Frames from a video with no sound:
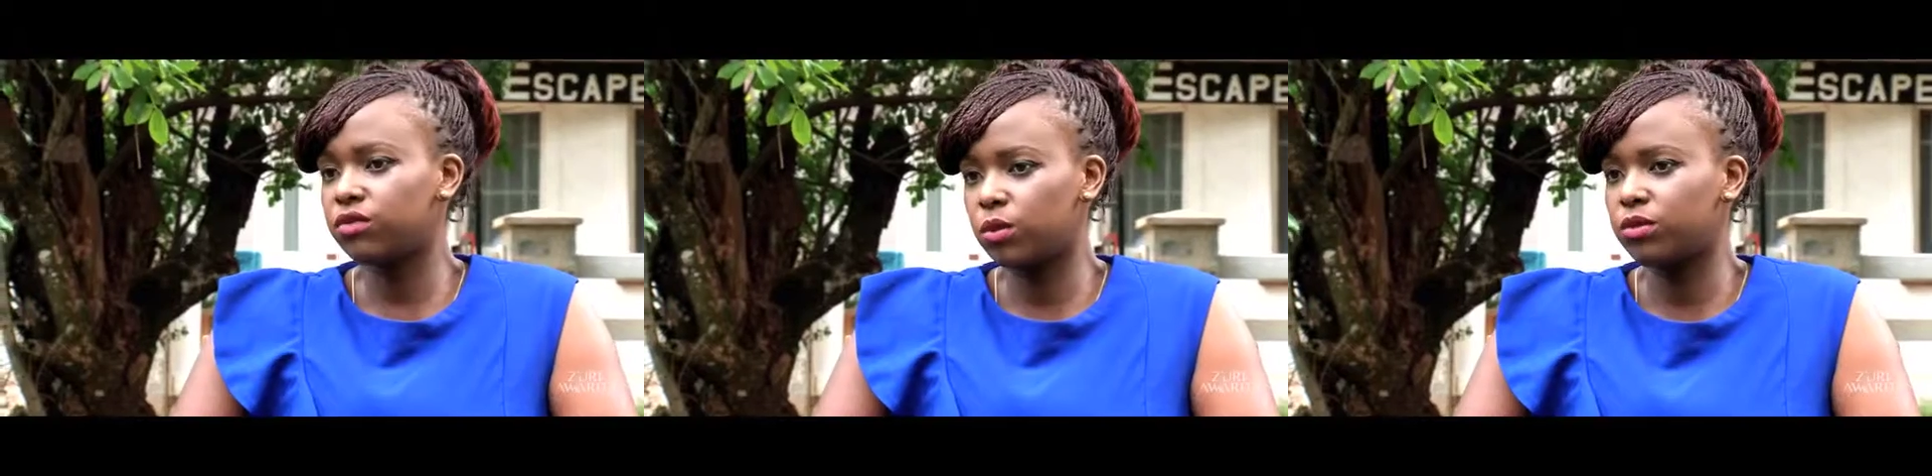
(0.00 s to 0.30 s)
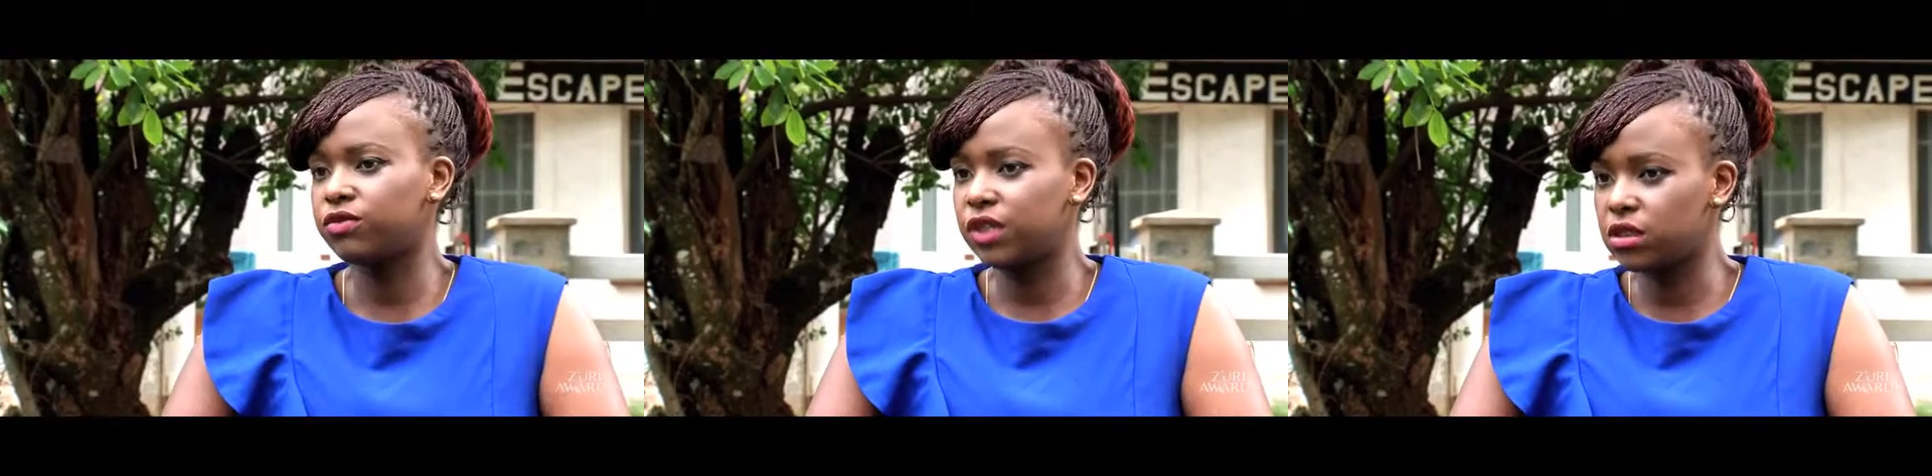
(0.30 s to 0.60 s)

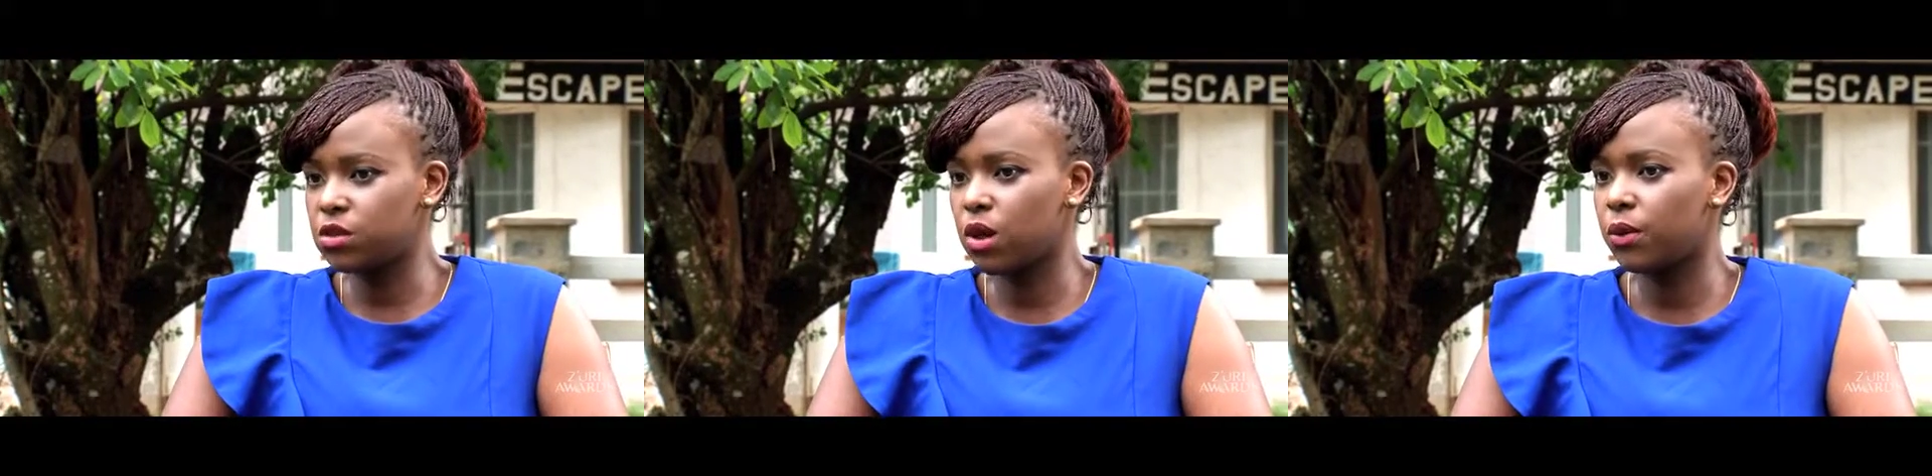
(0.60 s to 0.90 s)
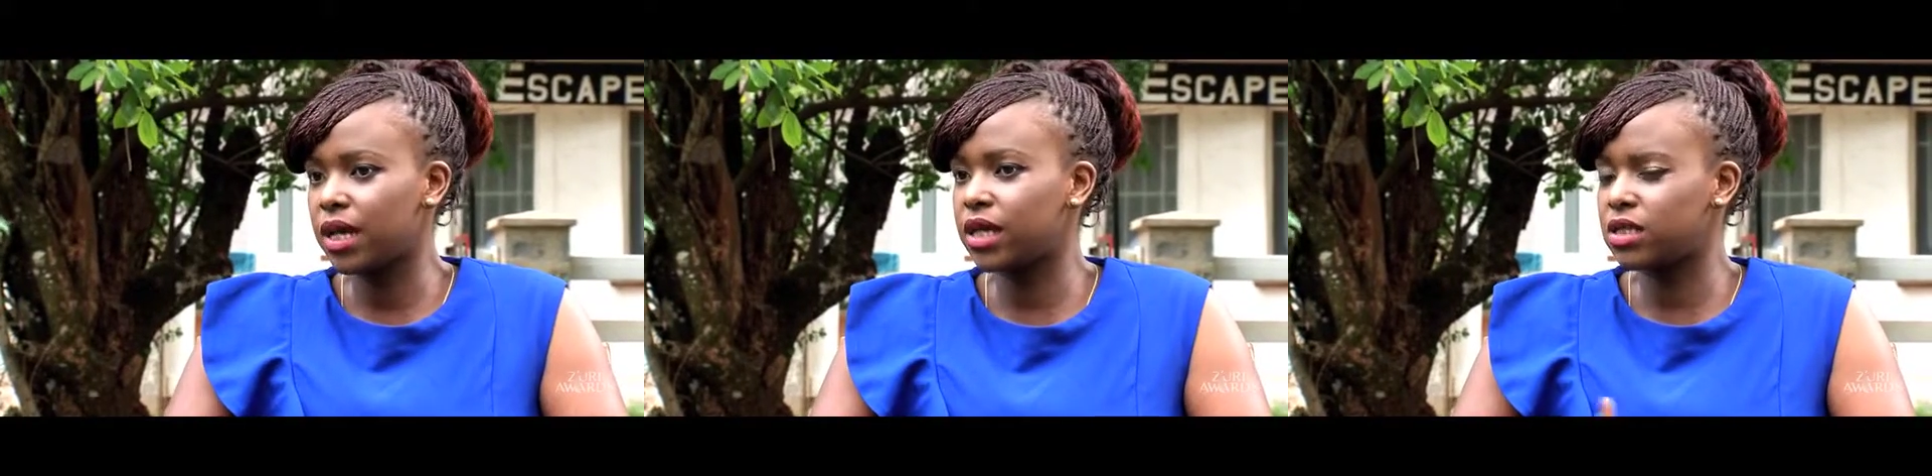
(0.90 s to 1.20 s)
form filled,
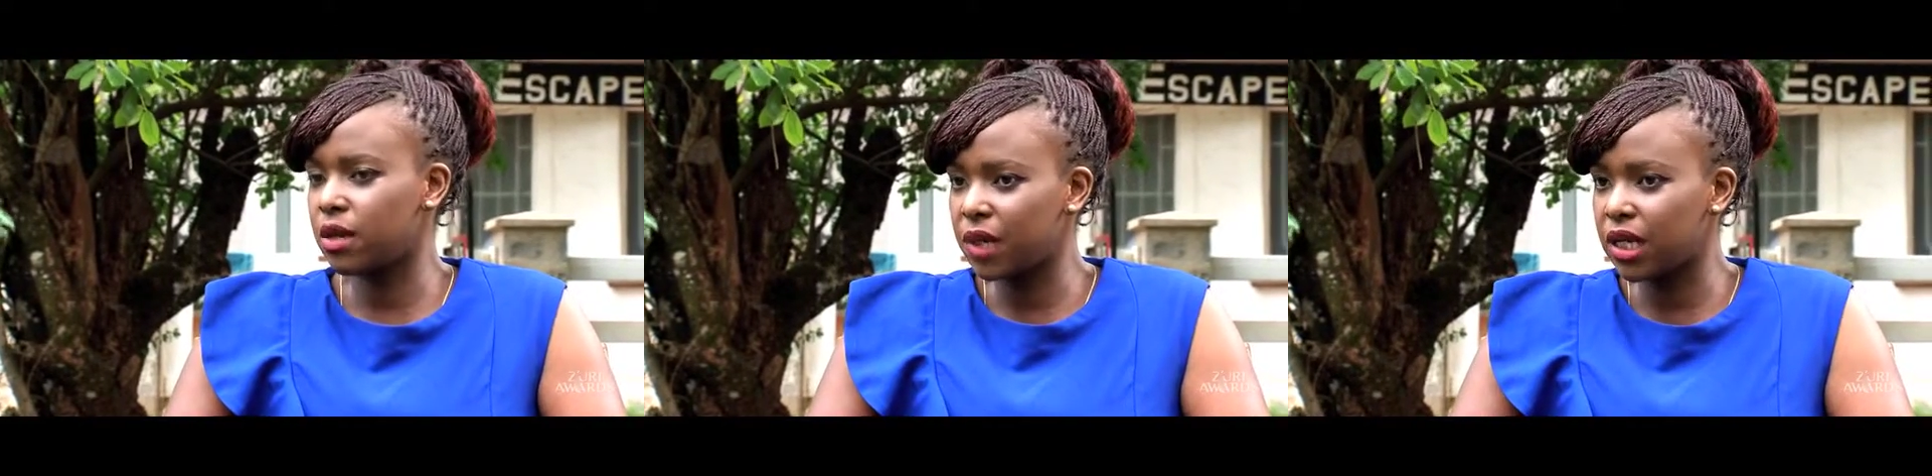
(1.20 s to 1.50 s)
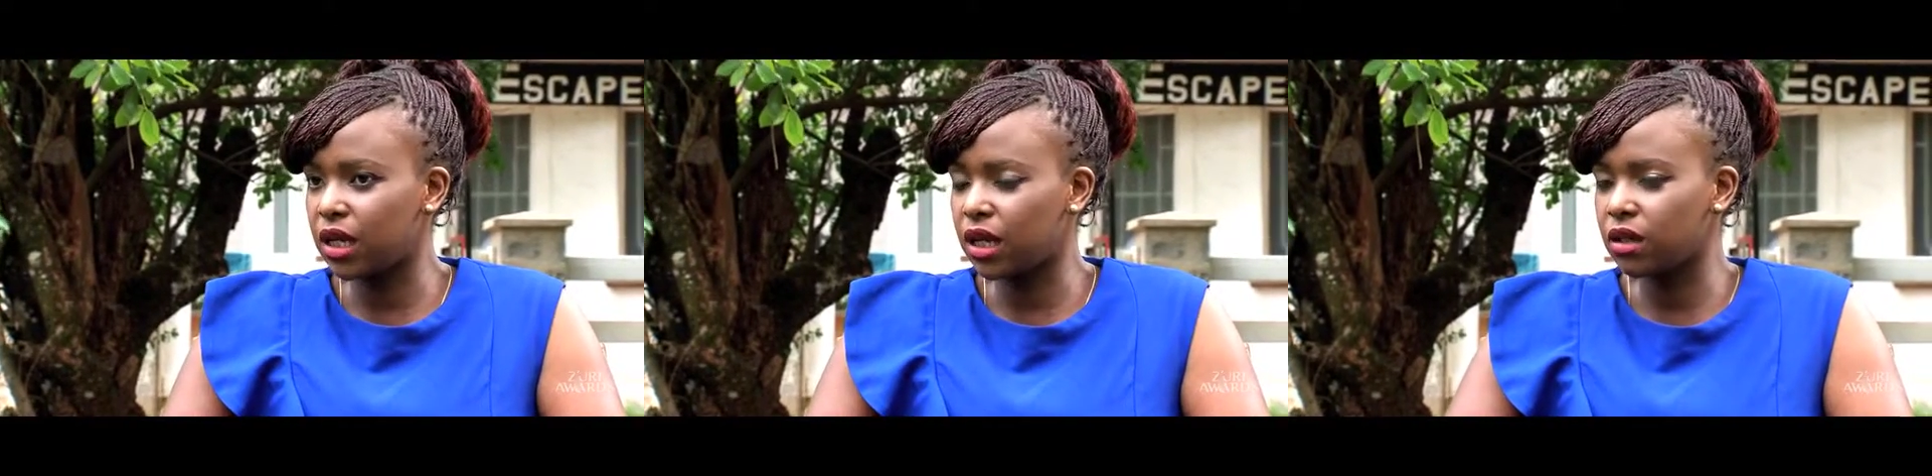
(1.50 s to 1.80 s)
where we
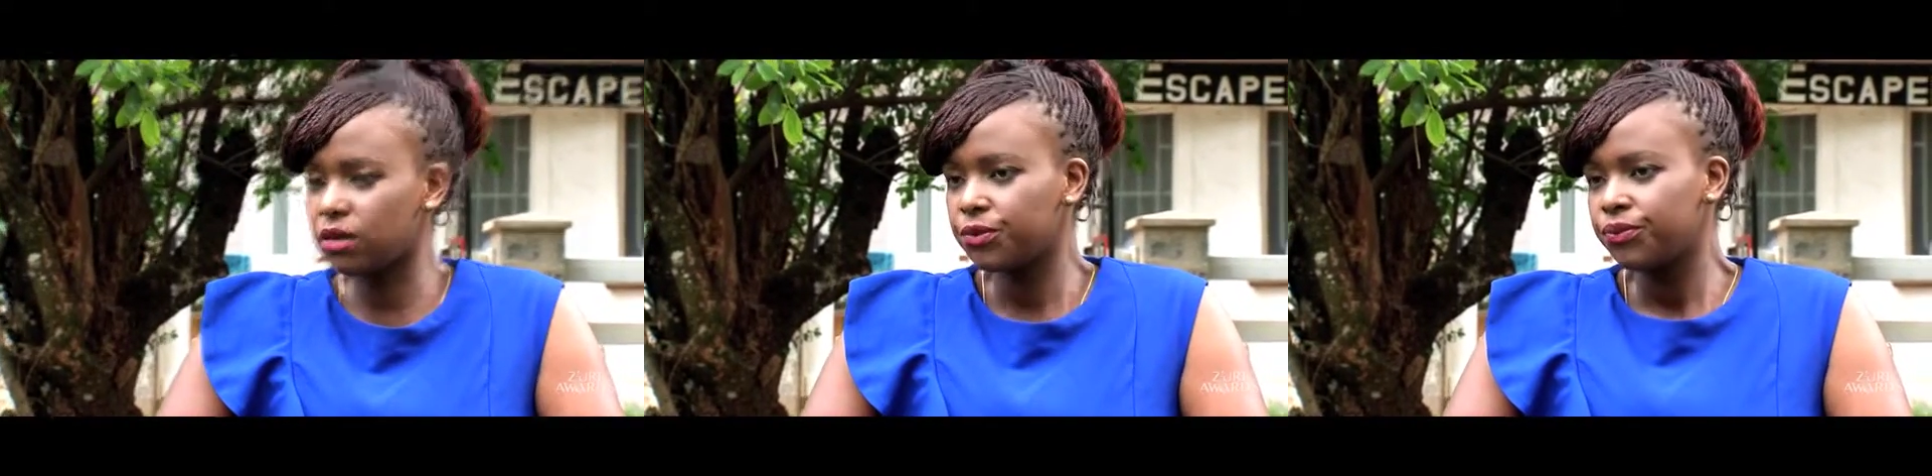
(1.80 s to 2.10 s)
examine again